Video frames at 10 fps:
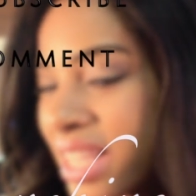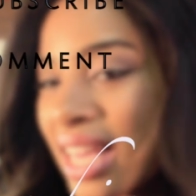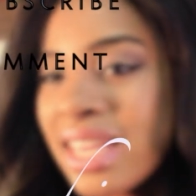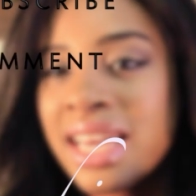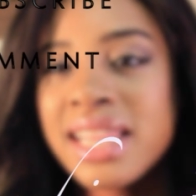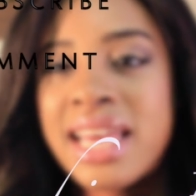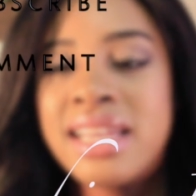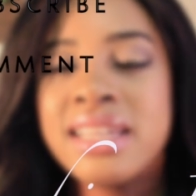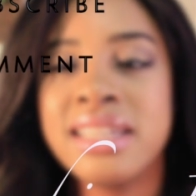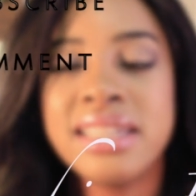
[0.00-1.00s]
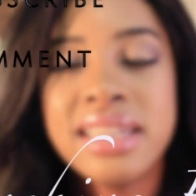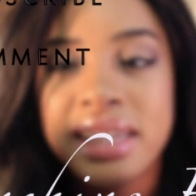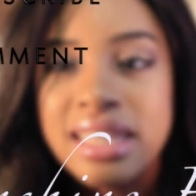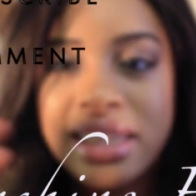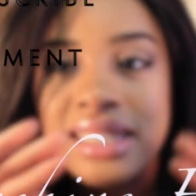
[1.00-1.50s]
Don't forget to rate,
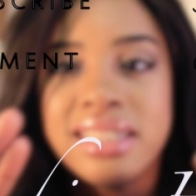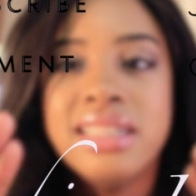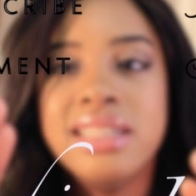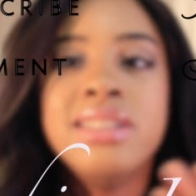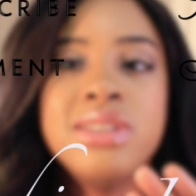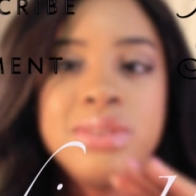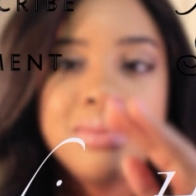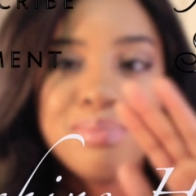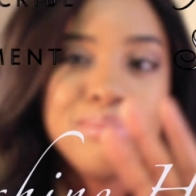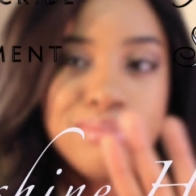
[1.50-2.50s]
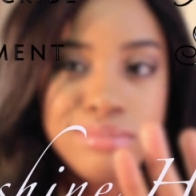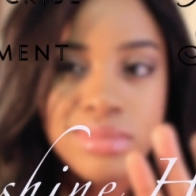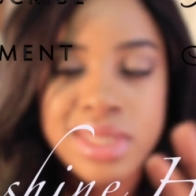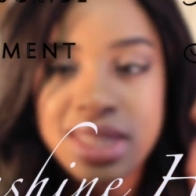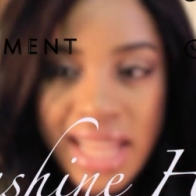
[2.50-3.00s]
comment, and subscribe.
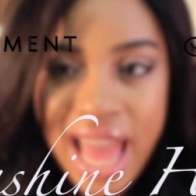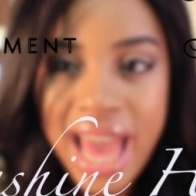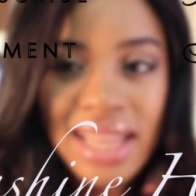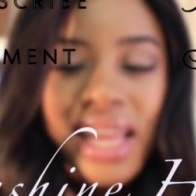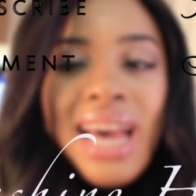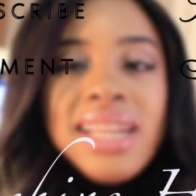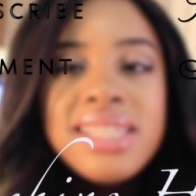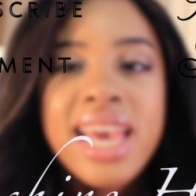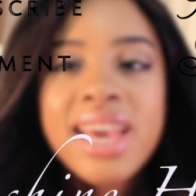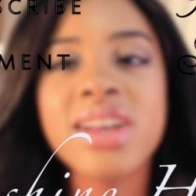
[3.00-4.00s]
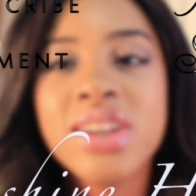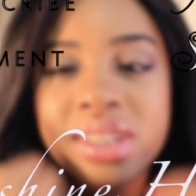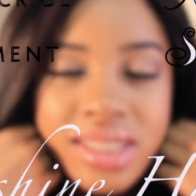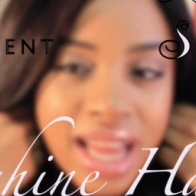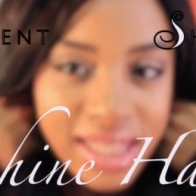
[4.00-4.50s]
Happy healthy hair journey.
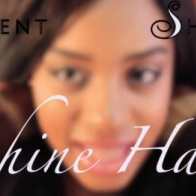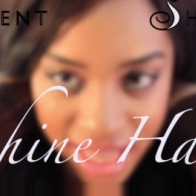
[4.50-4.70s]
Bye!